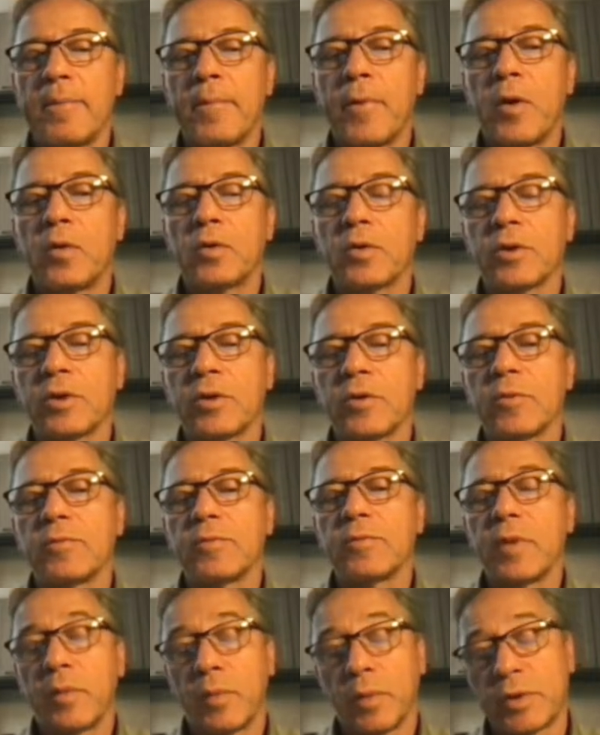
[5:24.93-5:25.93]
also,
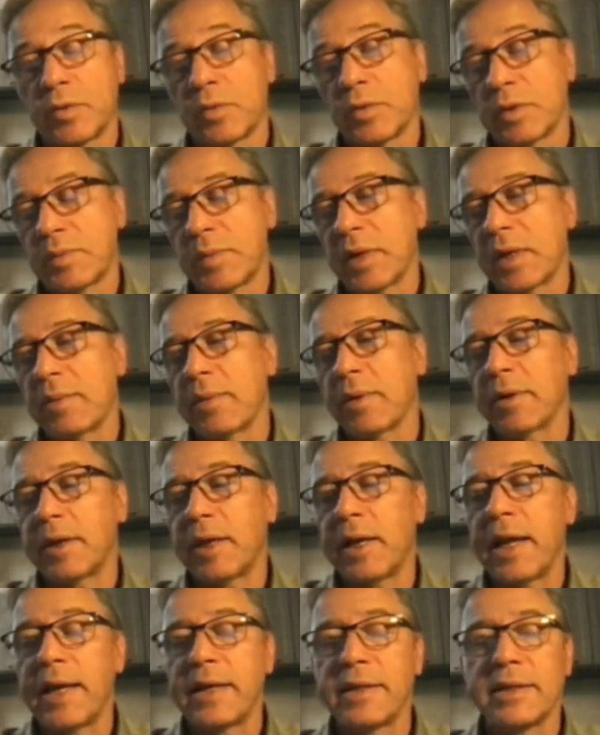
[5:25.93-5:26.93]
which we'll speak about
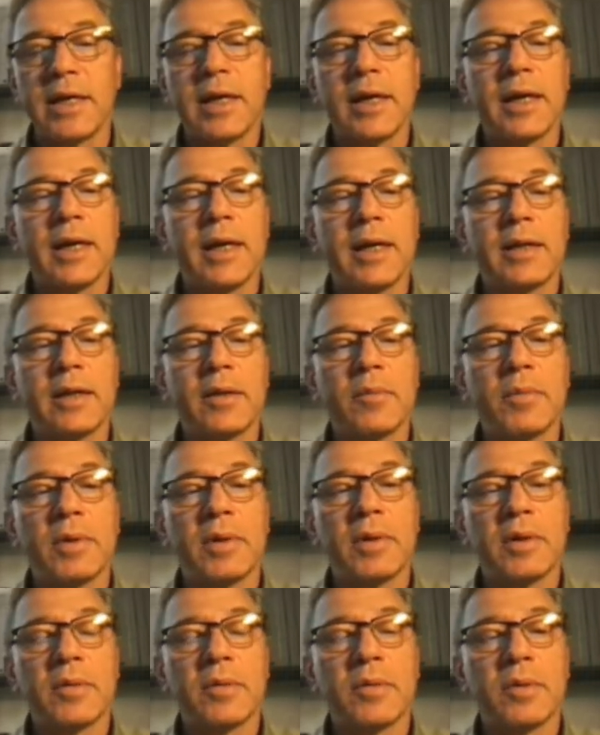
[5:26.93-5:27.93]
later a little
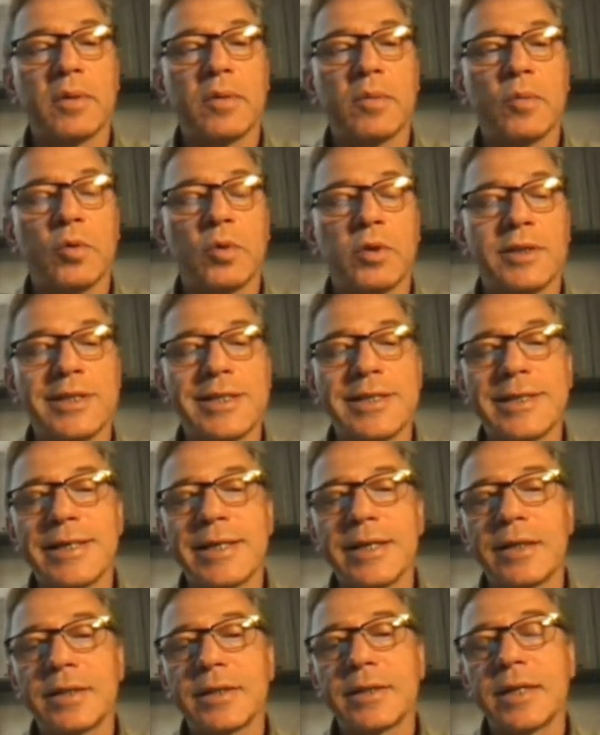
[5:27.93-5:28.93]
bit in more
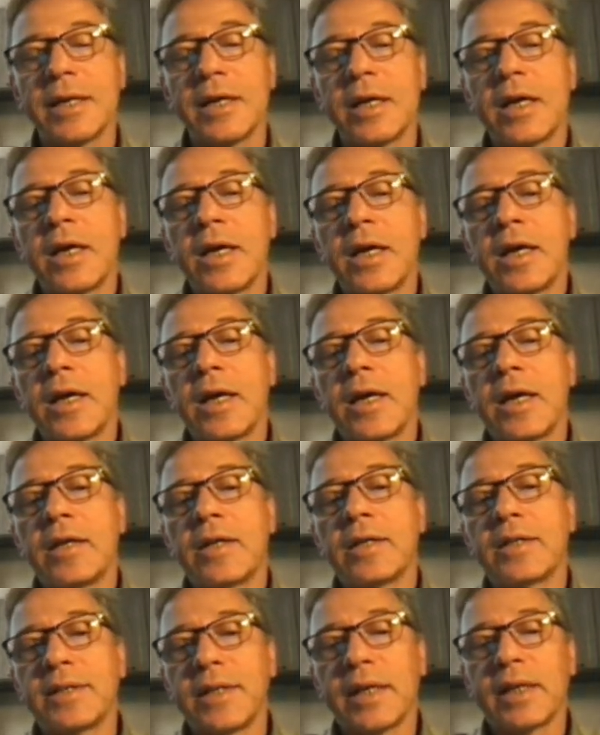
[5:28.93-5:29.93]
details.
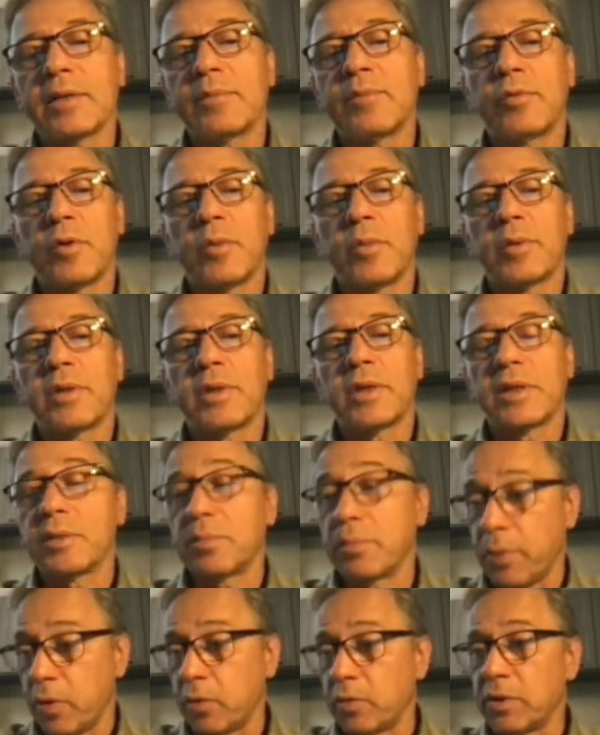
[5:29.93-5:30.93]
The second property is
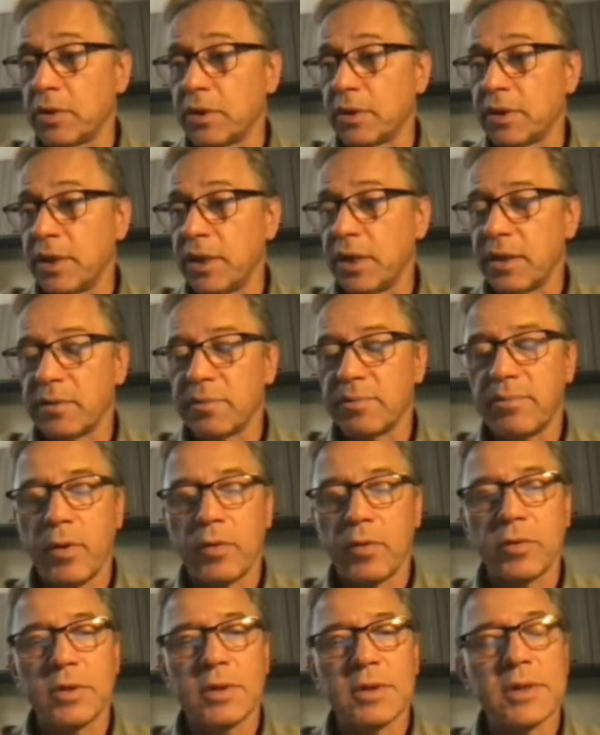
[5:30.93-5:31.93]
potency, and
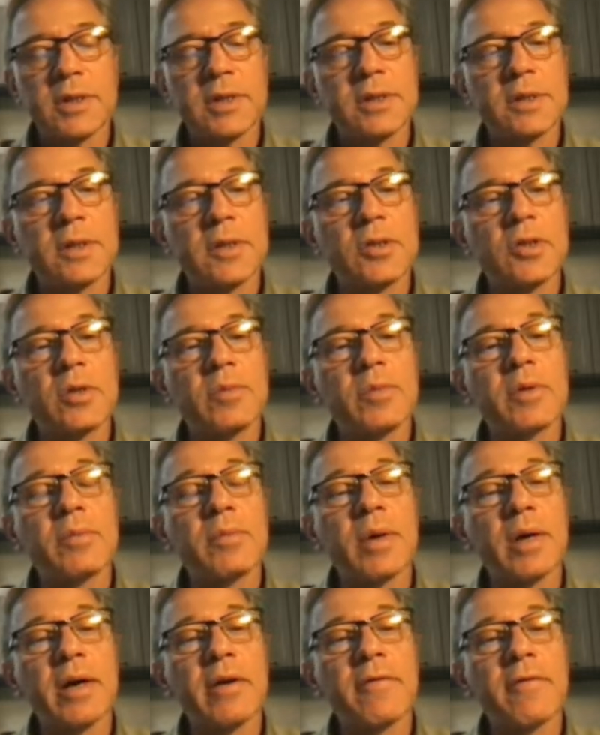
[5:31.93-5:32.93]
potency is
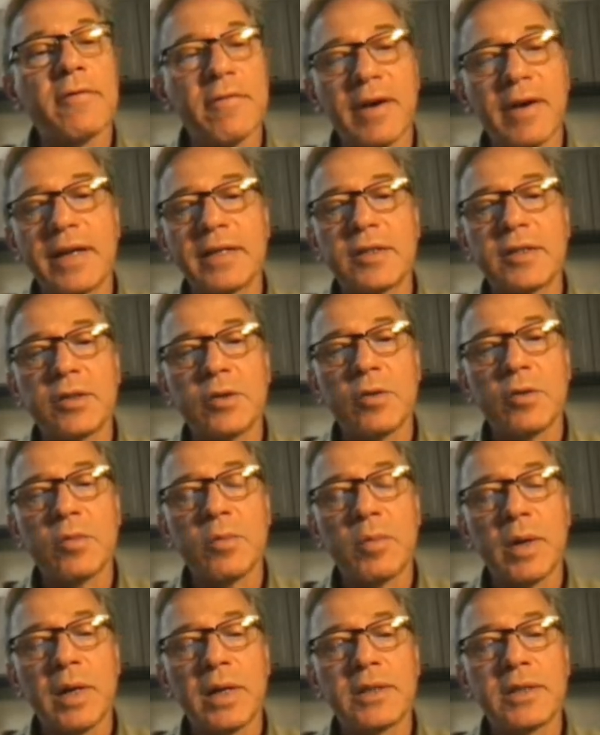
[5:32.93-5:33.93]
determined by fat
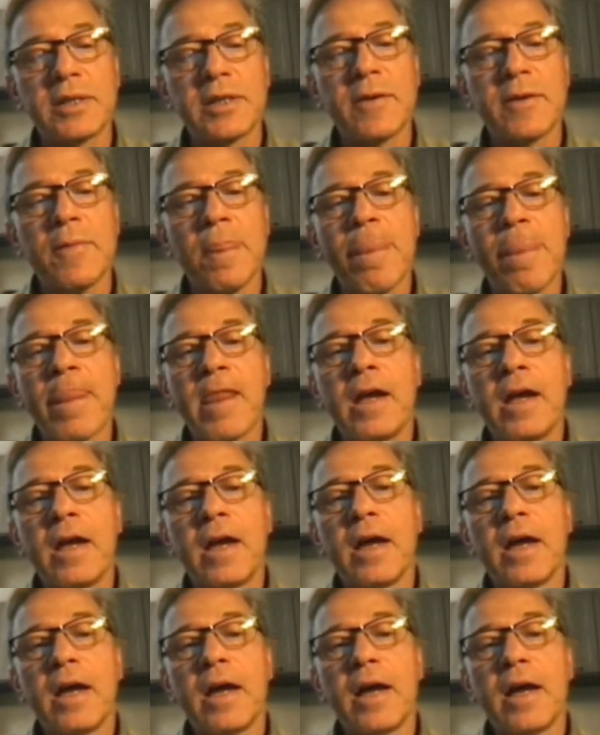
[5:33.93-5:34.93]
solubility,
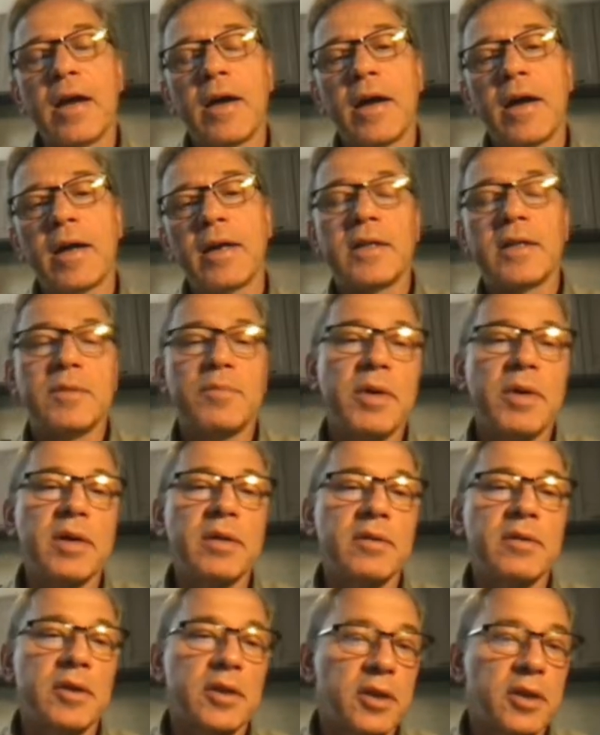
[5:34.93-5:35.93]
and it's
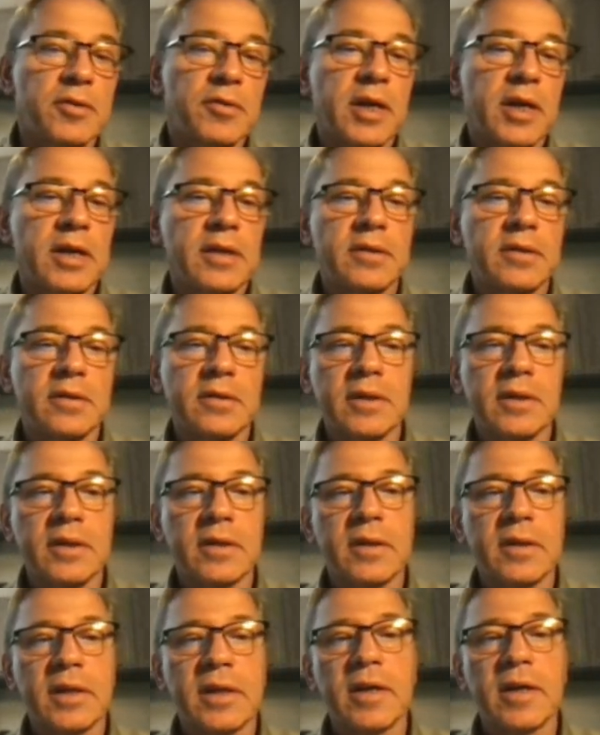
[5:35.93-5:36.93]
been agreed
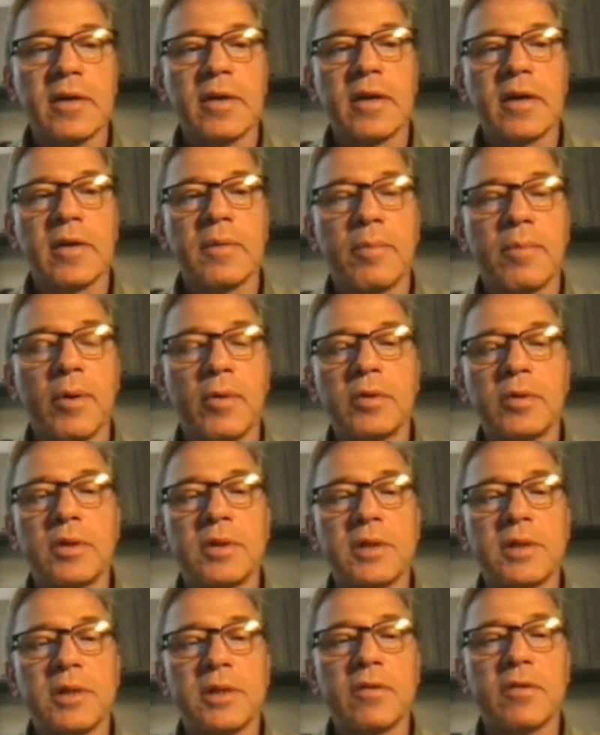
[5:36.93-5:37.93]
that the
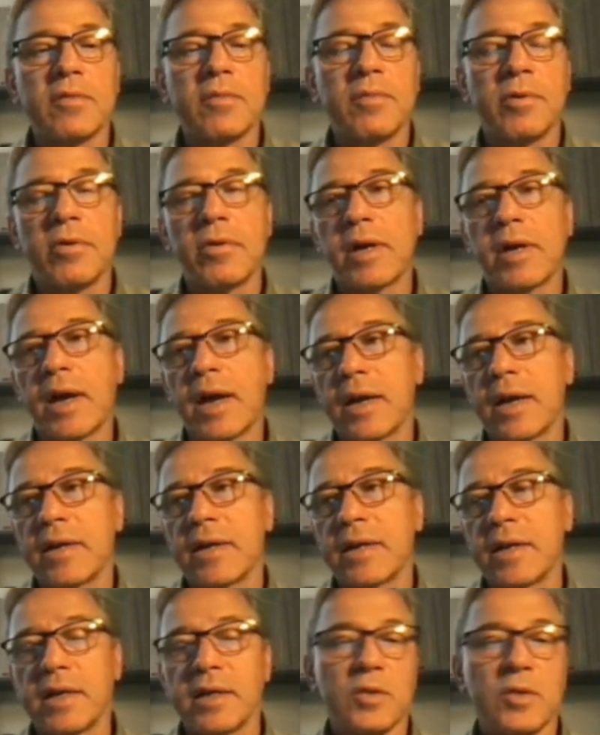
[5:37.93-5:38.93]
potency of
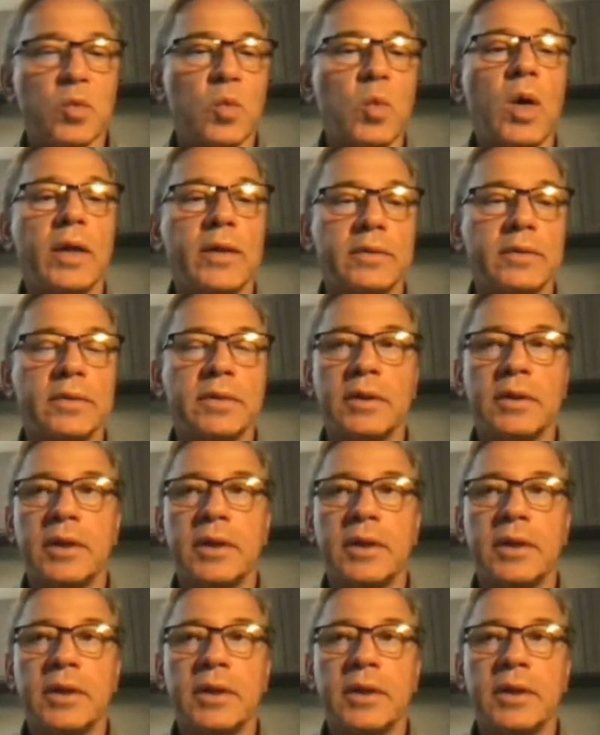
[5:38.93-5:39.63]
procaine is 1.